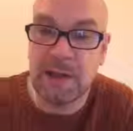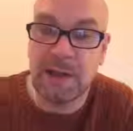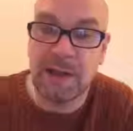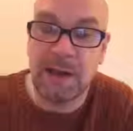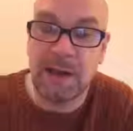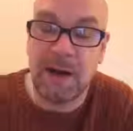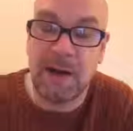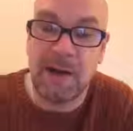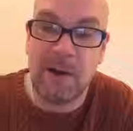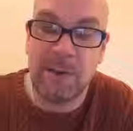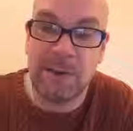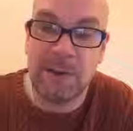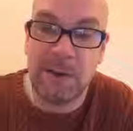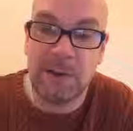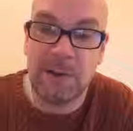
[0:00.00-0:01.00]

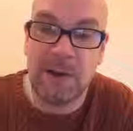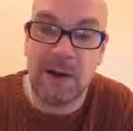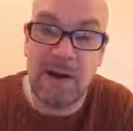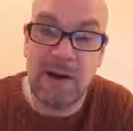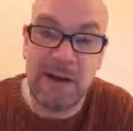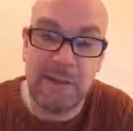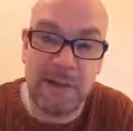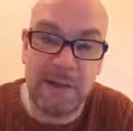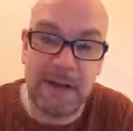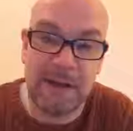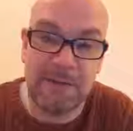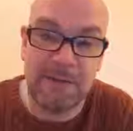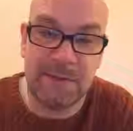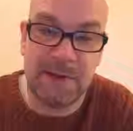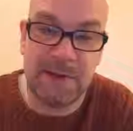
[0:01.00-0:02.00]
iPad
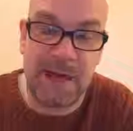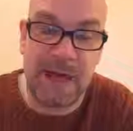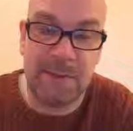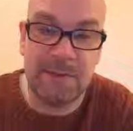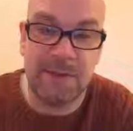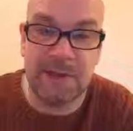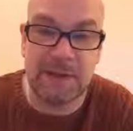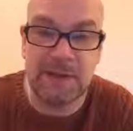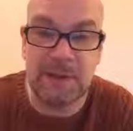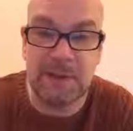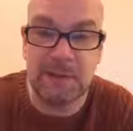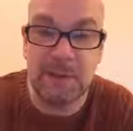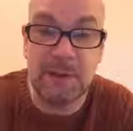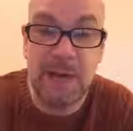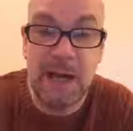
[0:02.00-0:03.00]
app, for
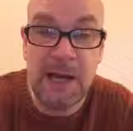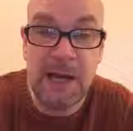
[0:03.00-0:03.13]
example,